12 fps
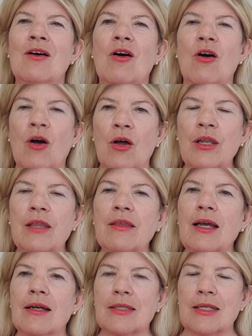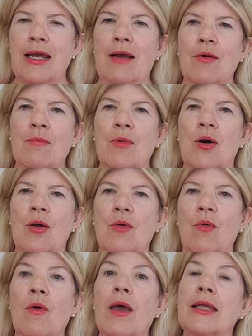on the Eisenhower model,